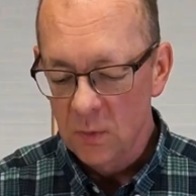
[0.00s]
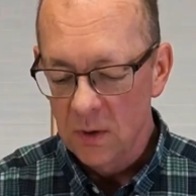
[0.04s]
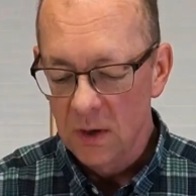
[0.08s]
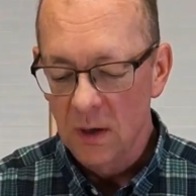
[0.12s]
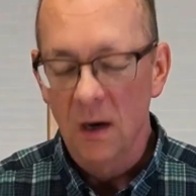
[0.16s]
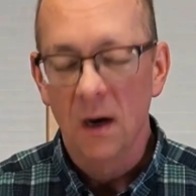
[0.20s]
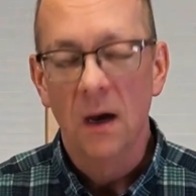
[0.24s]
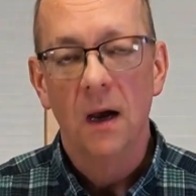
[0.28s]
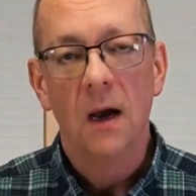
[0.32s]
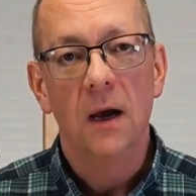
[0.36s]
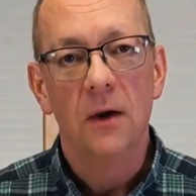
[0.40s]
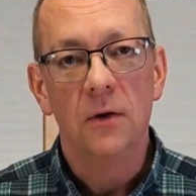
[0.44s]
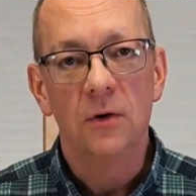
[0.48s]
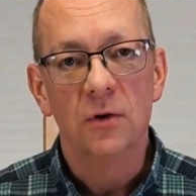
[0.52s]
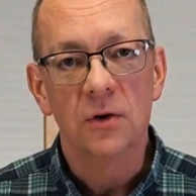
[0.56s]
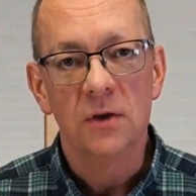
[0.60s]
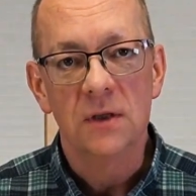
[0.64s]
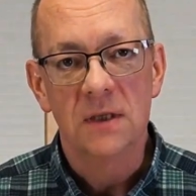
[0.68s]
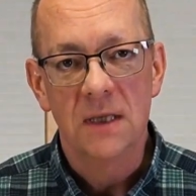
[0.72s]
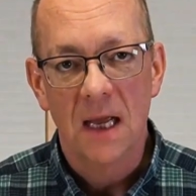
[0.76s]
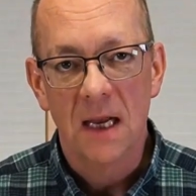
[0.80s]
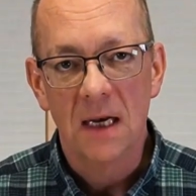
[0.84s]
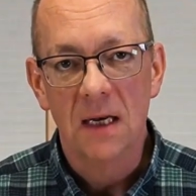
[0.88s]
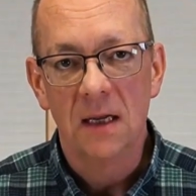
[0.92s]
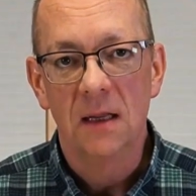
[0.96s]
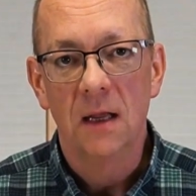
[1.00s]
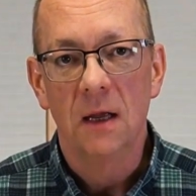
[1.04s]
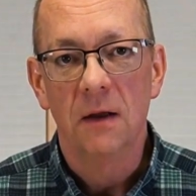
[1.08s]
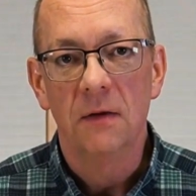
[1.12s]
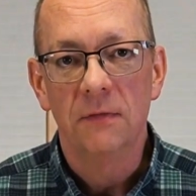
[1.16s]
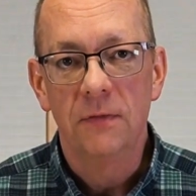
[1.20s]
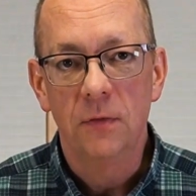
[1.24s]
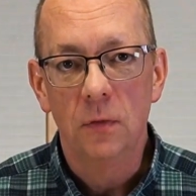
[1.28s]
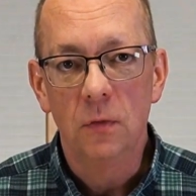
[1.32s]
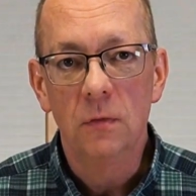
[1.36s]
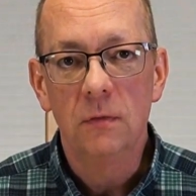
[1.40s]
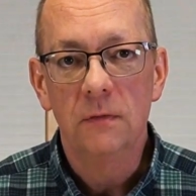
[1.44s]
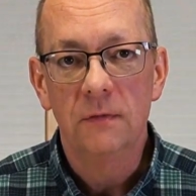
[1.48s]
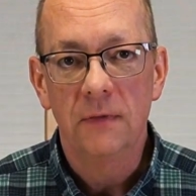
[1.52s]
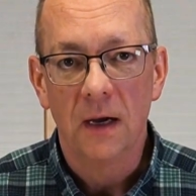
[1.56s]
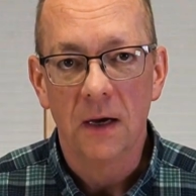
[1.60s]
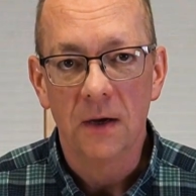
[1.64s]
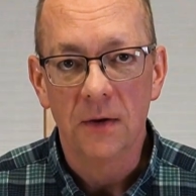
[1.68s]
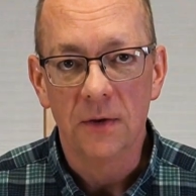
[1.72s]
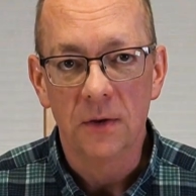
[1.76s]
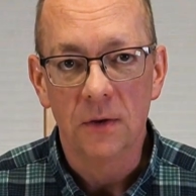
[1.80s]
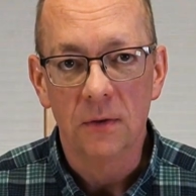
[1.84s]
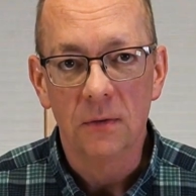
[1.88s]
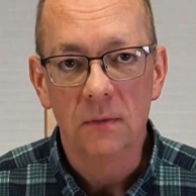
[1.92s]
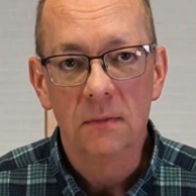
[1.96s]
where understanding that fuel
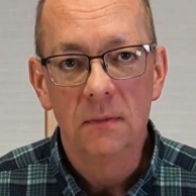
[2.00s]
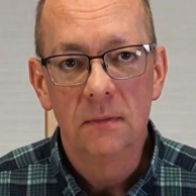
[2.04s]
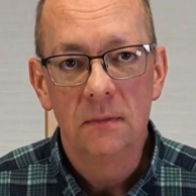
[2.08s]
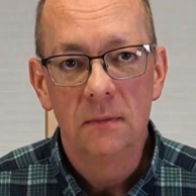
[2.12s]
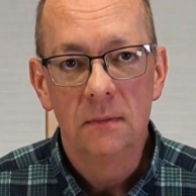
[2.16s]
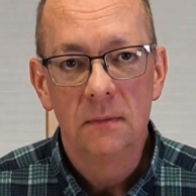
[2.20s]
value